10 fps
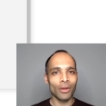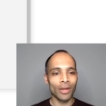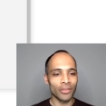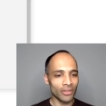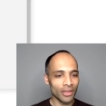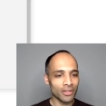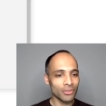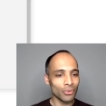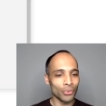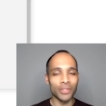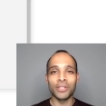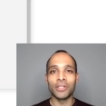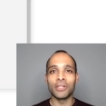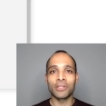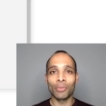At the end, we
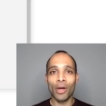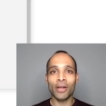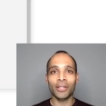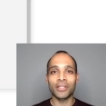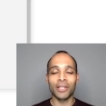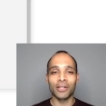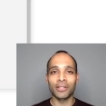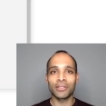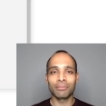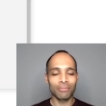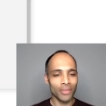see some logging settings.